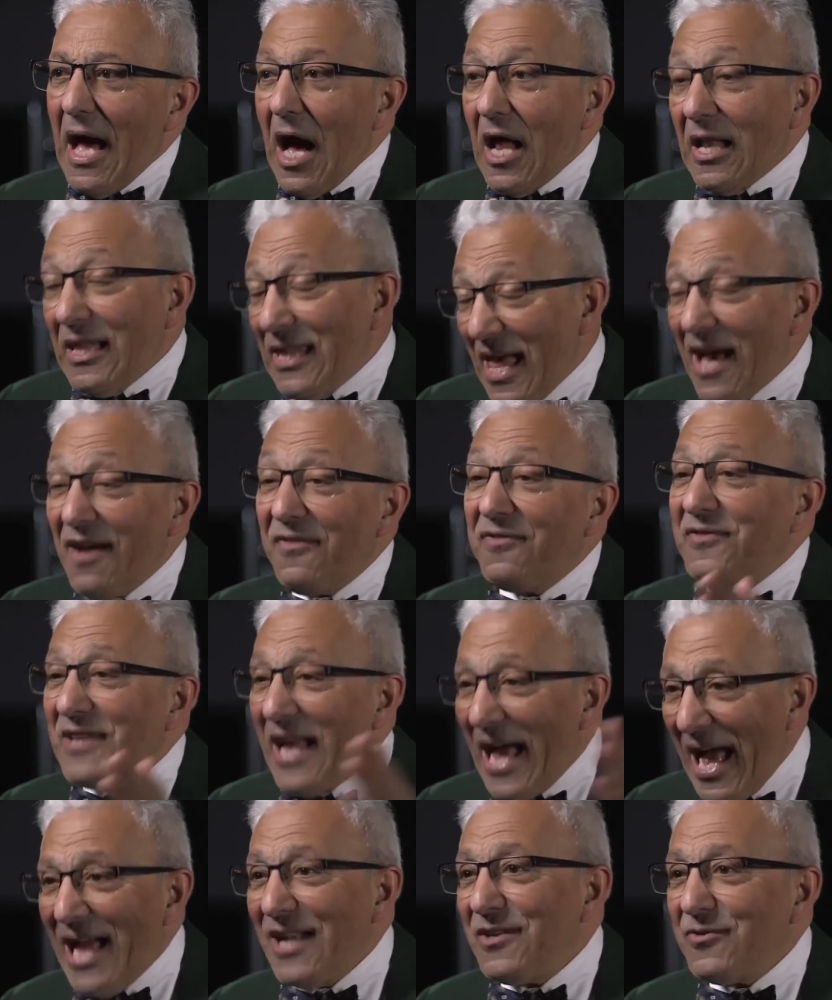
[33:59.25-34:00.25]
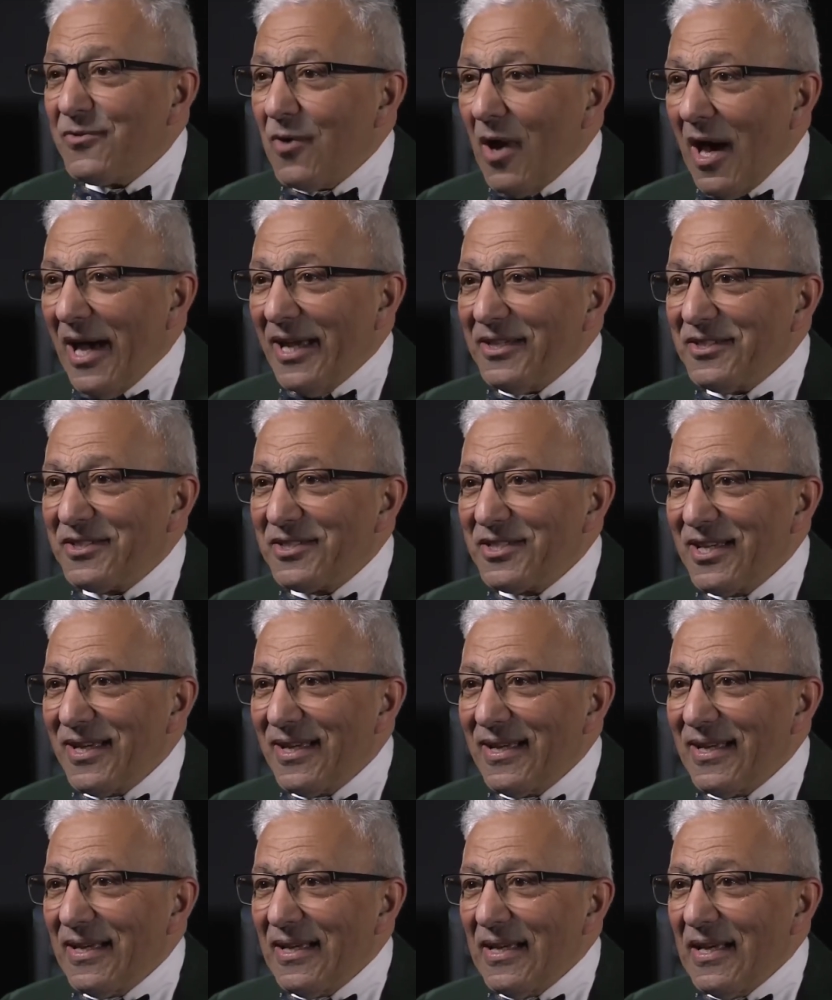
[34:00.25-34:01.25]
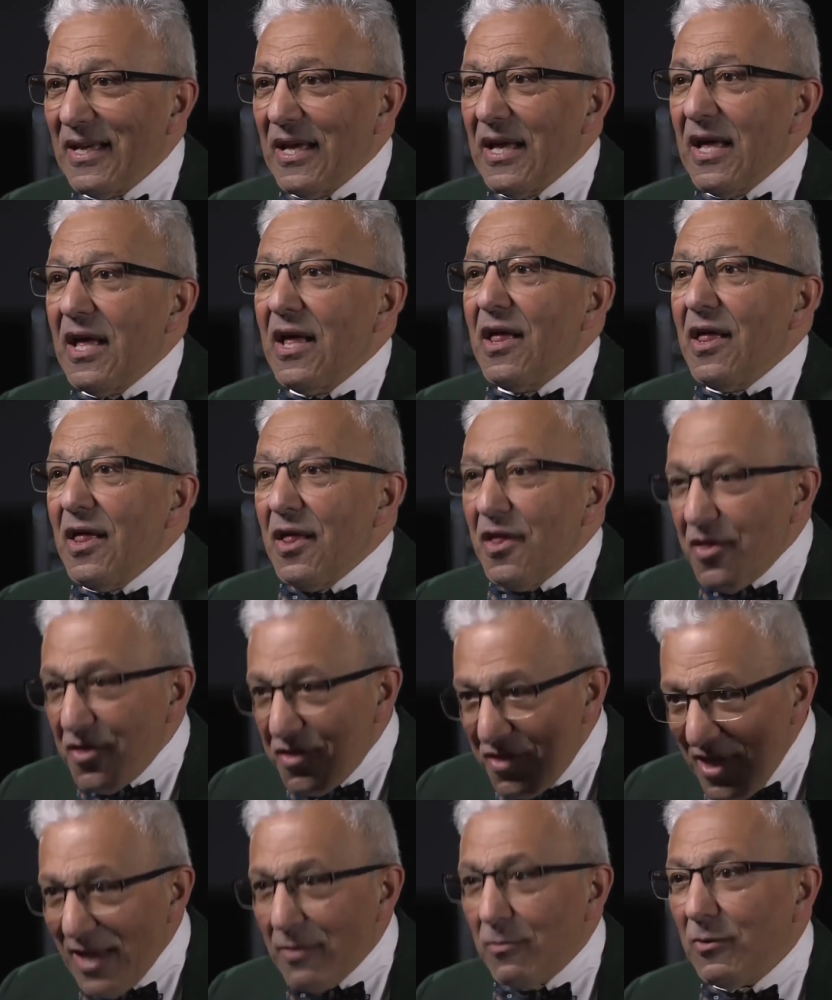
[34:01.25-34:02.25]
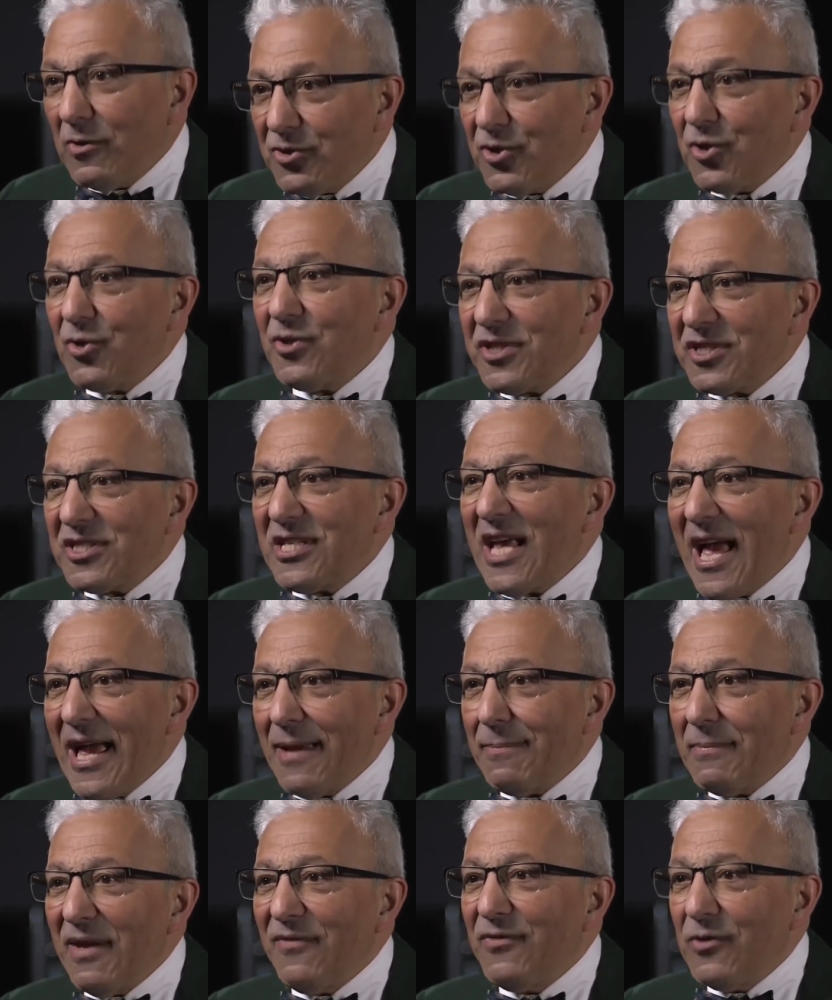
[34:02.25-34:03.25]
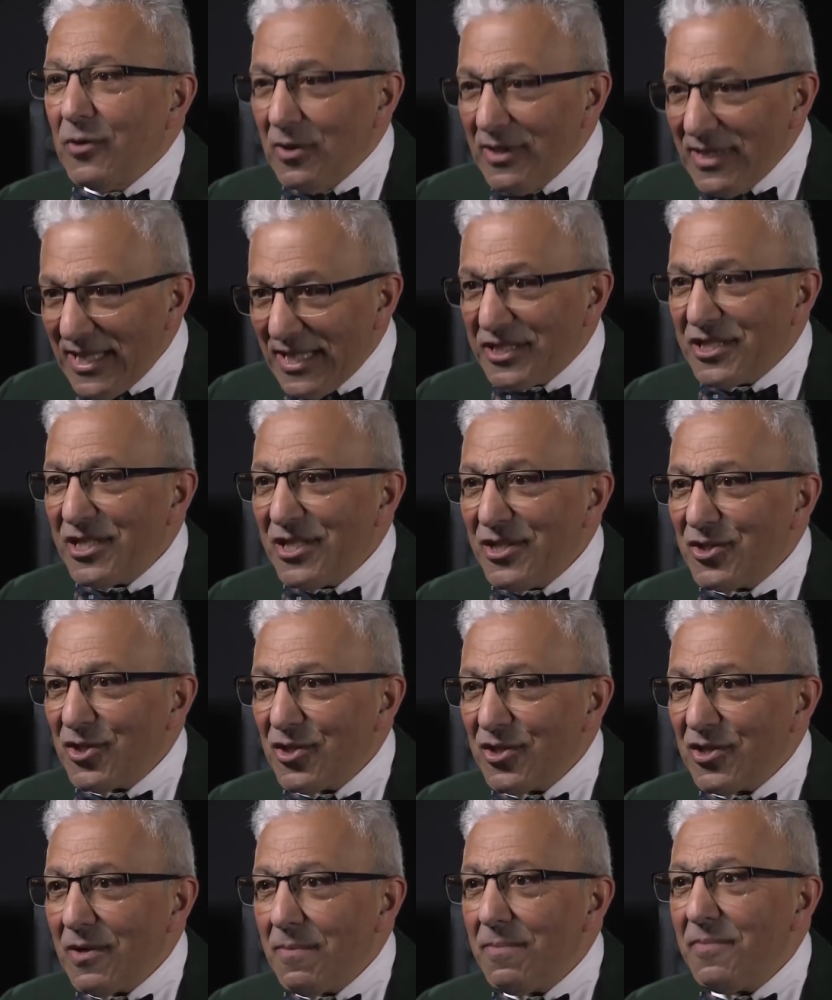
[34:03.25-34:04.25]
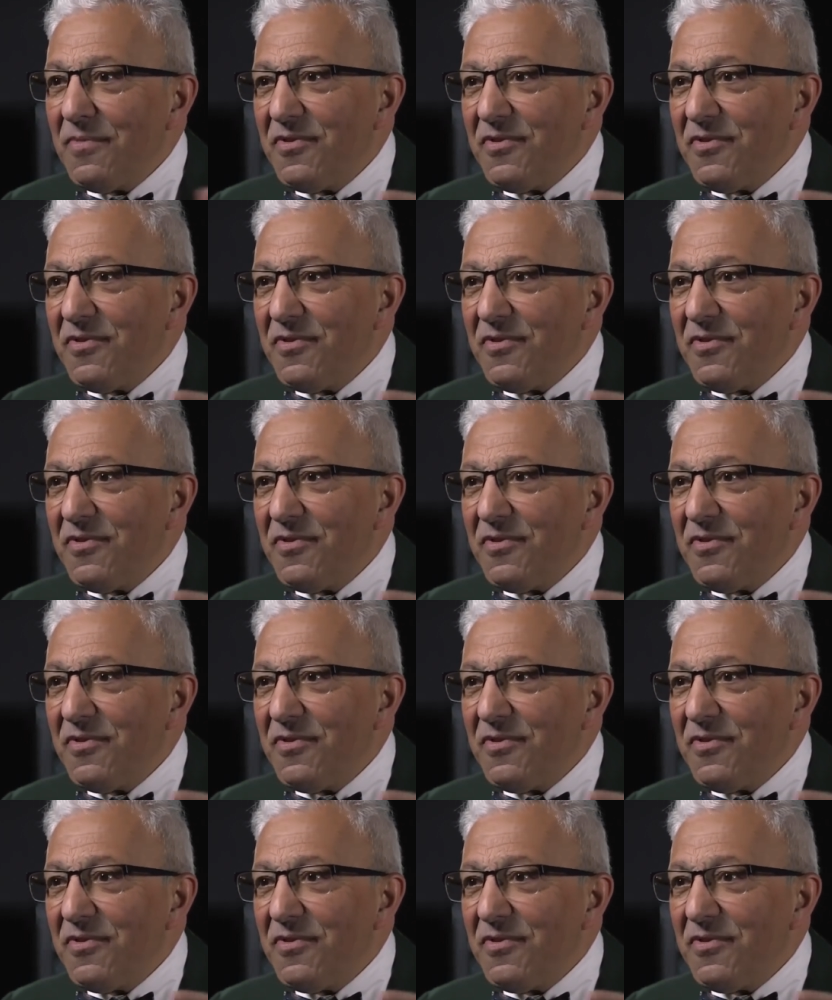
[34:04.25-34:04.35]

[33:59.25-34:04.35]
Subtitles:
left and right, they will do the same. If you listen to them,